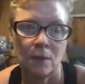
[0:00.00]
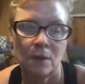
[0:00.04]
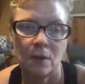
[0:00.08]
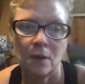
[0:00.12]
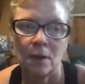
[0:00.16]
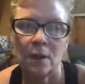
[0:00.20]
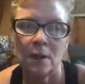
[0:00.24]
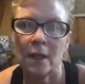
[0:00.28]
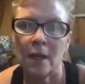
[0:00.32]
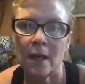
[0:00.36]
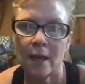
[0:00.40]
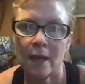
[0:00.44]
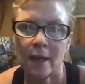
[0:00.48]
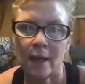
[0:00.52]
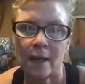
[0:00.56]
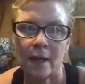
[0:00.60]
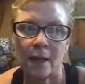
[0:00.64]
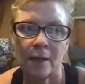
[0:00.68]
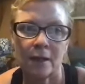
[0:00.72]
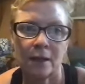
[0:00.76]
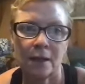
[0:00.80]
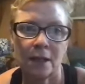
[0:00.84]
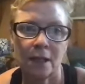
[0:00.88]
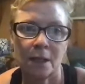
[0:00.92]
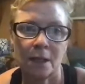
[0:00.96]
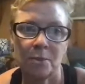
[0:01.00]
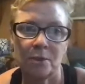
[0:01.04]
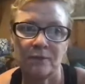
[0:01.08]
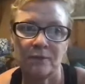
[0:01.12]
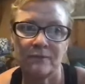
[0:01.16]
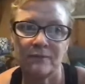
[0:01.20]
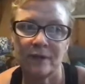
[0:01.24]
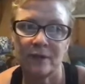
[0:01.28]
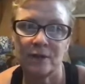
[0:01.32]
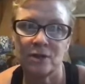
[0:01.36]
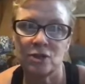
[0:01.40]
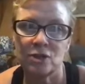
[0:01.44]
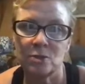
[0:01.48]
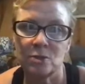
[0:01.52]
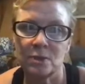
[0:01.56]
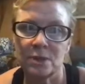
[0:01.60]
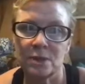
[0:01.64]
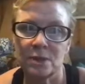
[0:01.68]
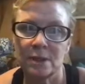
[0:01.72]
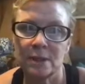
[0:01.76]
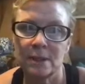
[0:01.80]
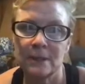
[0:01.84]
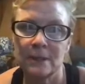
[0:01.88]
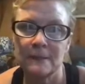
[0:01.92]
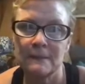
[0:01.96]
Yeah. Can I put vegetables
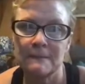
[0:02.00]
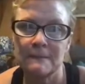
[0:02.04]
in it?